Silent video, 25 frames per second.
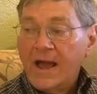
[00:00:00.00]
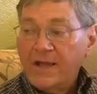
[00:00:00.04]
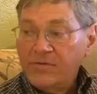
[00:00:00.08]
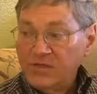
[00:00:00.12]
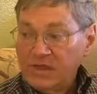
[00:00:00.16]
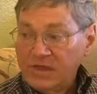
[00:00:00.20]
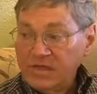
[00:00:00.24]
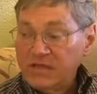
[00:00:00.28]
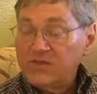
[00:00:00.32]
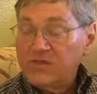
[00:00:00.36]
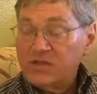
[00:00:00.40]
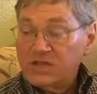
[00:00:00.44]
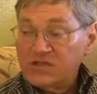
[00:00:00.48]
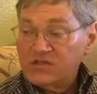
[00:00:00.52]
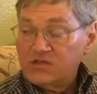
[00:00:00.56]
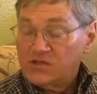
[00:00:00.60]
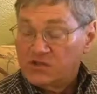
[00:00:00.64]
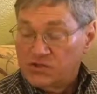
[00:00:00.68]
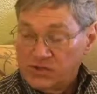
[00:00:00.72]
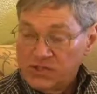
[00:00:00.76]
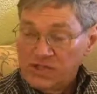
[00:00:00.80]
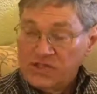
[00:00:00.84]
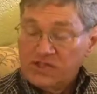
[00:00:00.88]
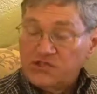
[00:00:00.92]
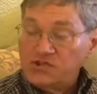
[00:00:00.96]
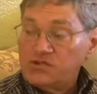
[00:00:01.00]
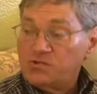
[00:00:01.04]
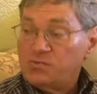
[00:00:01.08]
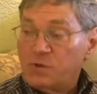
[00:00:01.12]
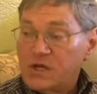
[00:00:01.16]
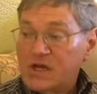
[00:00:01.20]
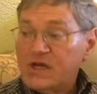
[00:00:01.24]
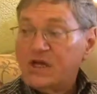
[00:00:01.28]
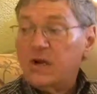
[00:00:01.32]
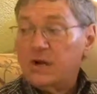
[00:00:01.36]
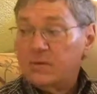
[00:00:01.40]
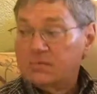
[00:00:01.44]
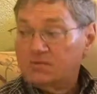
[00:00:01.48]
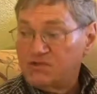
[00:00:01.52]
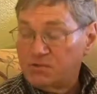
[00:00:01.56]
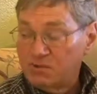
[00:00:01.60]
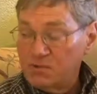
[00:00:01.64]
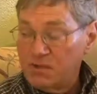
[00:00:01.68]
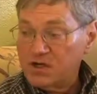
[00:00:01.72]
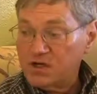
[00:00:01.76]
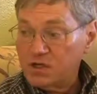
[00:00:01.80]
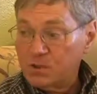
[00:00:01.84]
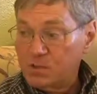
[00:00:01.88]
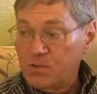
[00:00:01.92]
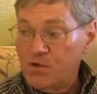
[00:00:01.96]
And this becomes
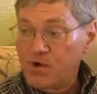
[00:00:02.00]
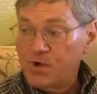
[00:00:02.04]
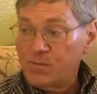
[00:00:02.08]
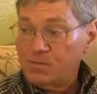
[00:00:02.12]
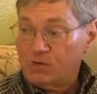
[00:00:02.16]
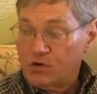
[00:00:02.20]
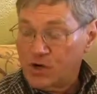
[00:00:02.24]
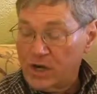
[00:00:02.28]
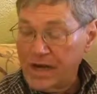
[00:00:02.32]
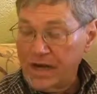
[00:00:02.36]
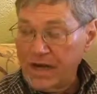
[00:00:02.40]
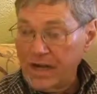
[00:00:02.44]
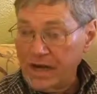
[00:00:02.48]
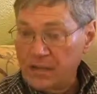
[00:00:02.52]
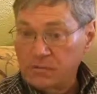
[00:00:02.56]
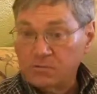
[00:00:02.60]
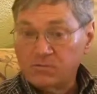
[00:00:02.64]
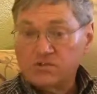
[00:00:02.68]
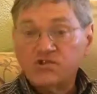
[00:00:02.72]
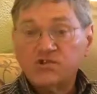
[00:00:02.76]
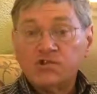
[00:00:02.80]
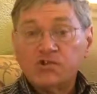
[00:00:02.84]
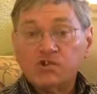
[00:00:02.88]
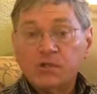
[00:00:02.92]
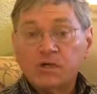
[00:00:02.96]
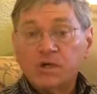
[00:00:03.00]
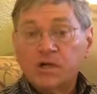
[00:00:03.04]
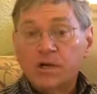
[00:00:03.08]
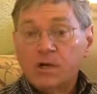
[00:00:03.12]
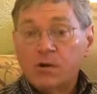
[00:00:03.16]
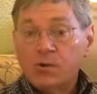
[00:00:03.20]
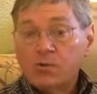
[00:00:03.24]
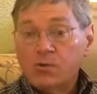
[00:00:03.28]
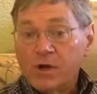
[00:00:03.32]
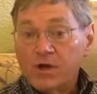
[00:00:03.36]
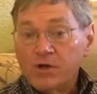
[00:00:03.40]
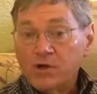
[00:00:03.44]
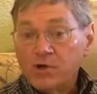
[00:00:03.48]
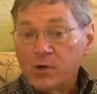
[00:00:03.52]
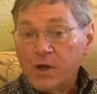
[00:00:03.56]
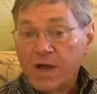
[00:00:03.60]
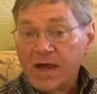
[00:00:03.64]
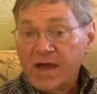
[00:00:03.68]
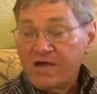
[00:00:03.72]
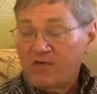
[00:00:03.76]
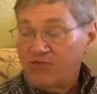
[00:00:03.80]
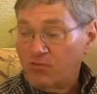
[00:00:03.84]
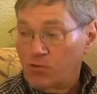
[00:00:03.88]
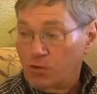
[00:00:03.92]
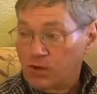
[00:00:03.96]
much more pronounced when you
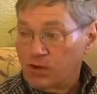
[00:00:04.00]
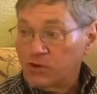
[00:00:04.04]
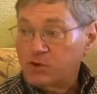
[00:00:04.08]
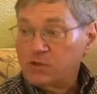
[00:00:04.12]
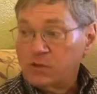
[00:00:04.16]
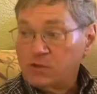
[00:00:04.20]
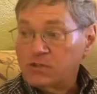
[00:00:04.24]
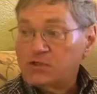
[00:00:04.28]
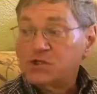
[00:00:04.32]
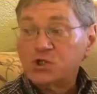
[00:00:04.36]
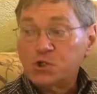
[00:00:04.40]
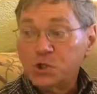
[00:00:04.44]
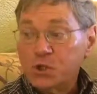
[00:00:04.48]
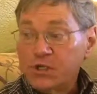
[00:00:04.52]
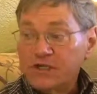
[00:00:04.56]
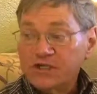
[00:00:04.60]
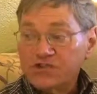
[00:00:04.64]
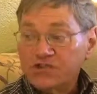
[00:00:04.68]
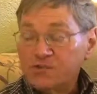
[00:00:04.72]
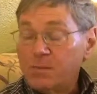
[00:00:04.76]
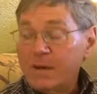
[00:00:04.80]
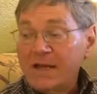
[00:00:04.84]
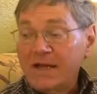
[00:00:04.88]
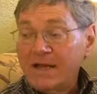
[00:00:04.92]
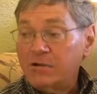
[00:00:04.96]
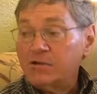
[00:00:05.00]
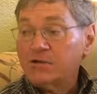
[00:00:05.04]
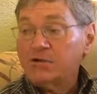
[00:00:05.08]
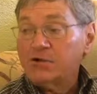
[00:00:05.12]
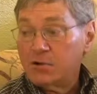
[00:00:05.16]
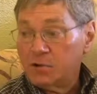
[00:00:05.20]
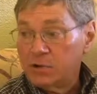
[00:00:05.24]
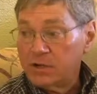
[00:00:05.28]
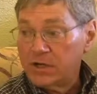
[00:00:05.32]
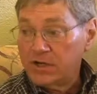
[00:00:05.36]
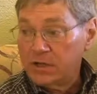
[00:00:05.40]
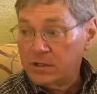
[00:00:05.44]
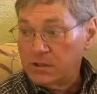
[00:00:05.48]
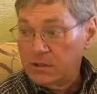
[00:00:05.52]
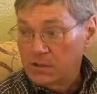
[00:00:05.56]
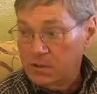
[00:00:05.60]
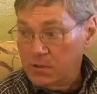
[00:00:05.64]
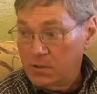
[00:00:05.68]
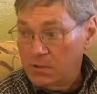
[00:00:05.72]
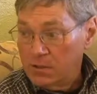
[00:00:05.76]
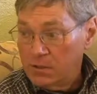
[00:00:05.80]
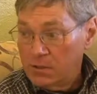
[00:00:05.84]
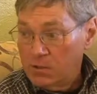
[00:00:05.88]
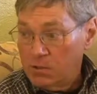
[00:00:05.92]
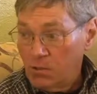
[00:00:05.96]
have what are called transboundary
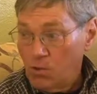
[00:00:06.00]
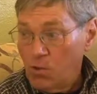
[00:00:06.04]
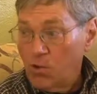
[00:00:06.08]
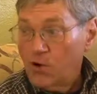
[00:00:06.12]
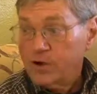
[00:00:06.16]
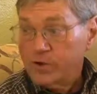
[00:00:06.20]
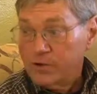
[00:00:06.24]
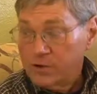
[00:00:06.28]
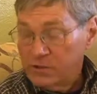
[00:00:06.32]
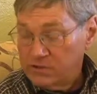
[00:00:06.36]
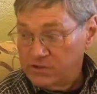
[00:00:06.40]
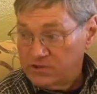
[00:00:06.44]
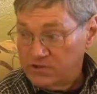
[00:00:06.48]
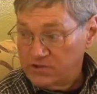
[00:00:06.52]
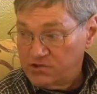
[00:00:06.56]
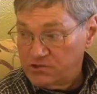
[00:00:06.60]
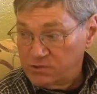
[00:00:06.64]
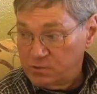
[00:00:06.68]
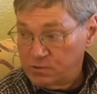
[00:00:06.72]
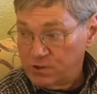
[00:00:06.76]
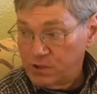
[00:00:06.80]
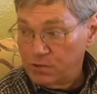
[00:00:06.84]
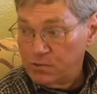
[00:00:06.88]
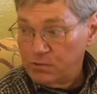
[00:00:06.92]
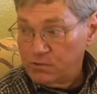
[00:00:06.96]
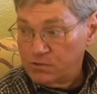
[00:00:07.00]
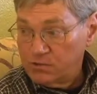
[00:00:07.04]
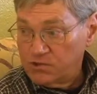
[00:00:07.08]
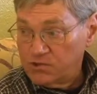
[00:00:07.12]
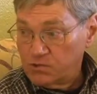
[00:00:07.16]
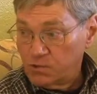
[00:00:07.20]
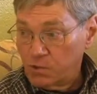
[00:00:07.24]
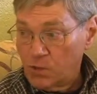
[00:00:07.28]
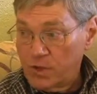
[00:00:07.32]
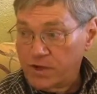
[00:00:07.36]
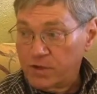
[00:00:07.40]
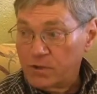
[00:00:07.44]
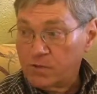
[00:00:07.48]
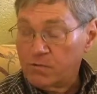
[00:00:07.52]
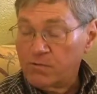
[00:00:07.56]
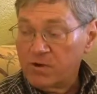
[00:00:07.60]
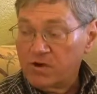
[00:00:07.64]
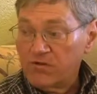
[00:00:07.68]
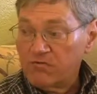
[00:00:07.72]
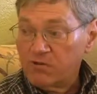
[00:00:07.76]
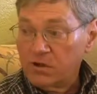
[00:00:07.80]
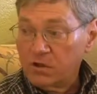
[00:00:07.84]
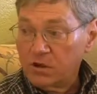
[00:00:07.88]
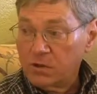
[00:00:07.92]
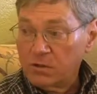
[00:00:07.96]
water disputes, when a
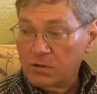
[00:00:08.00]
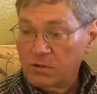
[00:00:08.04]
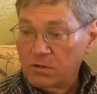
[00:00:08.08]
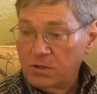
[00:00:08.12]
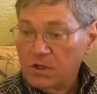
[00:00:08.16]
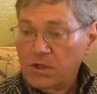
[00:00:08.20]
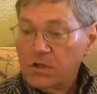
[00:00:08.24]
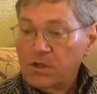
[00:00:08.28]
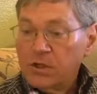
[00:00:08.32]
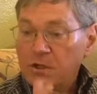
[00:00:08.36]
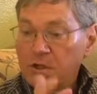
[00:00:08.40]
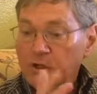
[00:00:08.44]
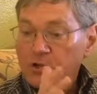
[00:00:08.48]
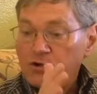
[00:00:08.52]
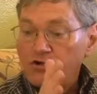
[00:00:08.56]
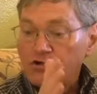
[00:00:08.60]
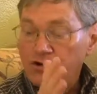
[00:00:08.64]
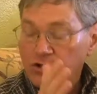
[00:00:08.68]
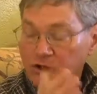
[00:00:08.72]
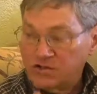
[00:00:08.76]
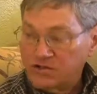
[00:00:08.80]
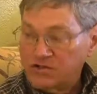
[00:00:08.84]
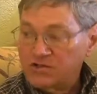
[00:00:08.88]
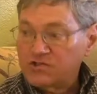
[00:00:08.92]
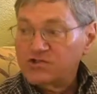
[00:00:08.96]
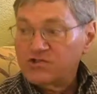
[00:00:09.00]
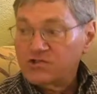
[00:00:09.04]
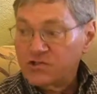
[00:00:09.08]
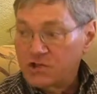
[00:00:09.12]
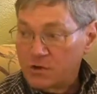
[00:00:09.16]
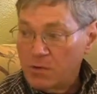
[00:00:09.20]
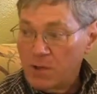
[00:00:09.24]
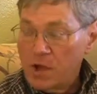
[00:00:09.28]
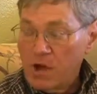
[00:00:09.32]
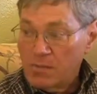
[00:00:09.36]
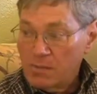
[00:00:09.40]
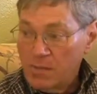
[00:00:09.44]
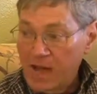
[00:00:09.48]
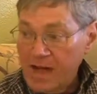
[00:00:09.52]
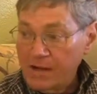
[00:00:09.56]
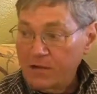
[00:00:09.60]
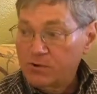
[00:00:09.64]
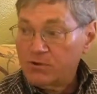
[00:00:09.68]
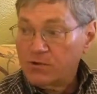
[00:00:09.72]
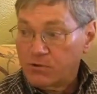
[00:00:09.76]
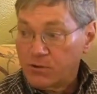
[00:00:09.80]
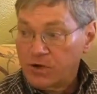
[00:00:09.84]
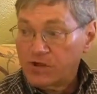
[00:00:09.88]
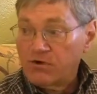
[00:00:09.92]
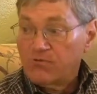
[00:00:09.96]
river crosses a
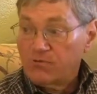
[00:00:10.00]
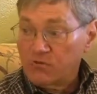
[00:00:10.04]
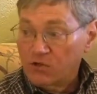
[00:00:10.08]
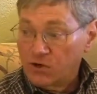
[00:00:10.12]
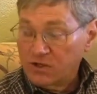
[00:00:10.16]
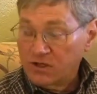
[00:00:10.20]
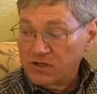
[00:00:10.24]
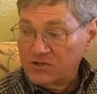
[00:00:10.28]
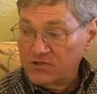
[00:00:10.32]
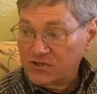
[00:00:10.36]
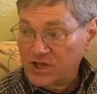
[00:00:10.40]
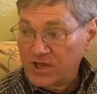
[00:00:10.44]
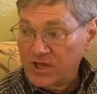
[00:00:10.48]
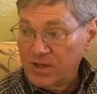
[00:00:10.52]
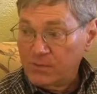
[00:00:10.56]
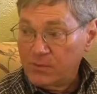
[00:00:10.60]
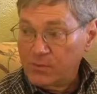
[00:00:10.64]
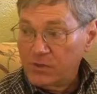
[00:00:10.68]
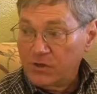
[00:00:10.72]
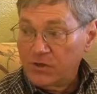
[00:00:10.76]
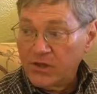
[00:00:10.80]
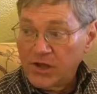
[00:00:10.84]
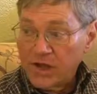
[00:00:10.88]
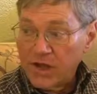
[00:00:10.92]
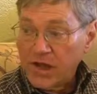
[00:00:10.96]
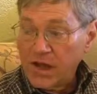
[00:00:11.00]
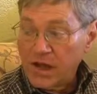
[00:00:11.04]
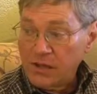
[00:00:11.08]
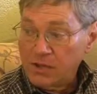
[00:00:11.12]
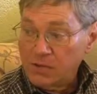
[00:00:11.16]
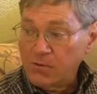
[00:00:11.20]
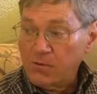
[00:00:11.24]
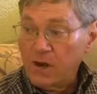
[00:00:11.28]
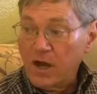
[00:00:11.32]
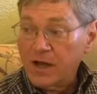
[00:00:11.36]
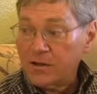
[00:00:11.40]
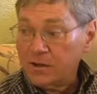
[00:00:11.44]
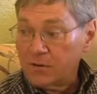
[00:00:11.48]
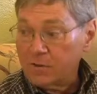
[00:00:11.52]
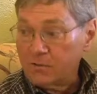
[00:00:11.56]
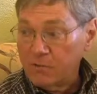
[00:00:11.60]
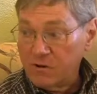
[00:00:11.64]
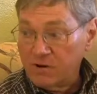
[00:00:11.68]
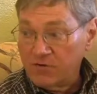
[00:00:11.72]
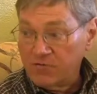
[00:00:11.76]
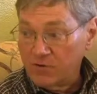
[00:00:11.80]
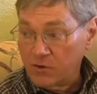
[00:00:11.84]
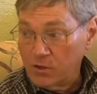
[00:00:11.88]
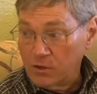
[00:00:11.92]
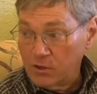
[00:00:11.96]
boundary. For example, the Colorado
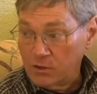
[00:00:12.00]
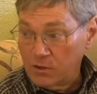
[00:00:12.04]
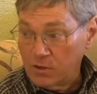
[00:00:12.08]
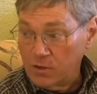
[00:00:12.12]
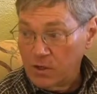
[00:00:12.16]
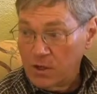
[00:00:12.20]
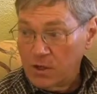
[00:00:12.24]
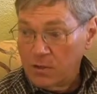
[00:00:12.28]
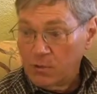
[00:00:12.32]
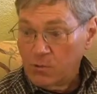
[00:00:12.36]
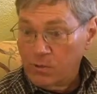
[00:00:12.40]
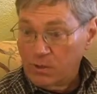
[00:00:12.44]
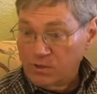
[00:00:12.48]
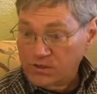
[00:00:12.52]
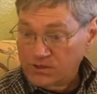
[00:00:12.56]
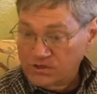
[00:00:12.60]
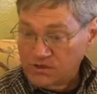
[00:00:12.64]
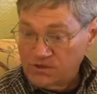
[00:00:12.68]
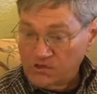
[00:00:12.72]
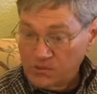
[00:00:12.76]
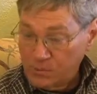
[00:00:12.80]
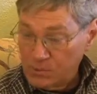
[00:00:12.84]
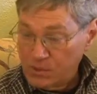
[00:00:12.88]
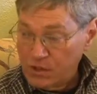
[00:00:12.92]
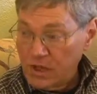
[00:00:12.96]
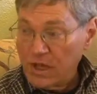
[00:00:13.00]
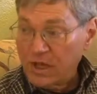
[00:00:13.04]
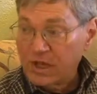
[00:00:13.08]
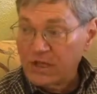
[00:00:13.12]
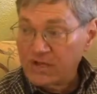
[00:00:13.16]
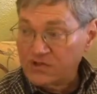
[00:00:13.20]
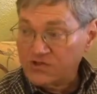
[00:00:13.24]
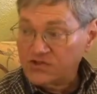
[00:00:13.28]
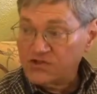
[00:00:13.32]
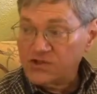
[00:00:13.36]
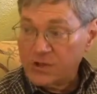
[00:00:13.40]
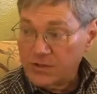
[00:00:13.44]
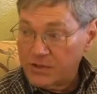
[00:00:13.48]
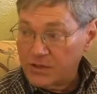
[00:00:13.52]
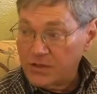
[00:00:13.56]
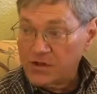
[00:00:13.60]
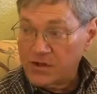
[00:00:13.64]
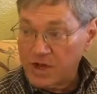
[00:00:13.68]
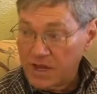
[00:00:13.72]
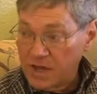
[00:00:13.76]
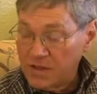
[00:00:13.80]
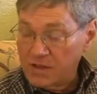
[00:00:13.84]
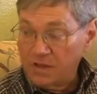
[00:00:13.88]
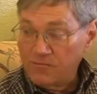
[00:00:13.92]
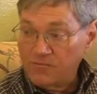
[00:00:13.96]
River, which supplies Southern
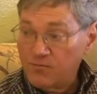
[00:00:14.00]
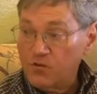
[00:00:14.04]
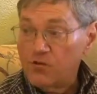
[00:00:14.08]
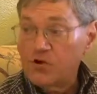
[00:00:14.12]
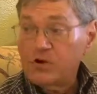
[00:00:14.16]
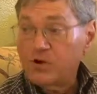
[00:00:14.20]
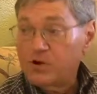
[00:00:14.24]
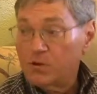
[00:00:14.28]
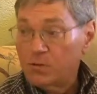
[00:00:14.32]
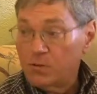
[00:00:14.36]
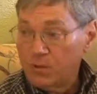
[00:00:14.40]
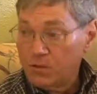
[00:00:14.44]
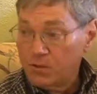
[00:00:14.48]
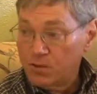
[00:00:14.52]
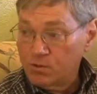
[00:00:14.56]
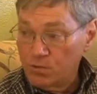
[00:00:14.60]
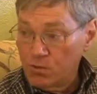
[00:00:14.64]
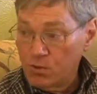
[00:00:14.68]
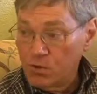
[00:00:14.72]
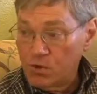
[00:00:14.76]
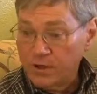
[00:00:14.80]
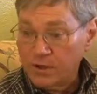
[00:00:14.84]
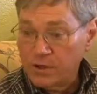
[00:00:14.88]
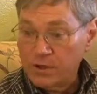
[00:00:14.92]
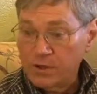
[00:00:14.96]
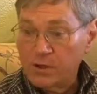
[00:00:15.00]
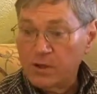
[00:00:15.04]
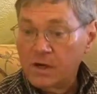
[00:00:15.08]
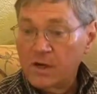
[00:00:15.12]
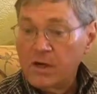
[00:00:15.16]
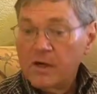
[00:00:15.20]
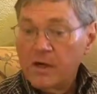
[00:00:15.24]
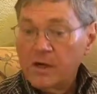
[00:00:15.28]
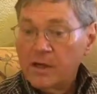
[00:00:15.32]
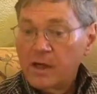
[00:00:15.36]
California with water,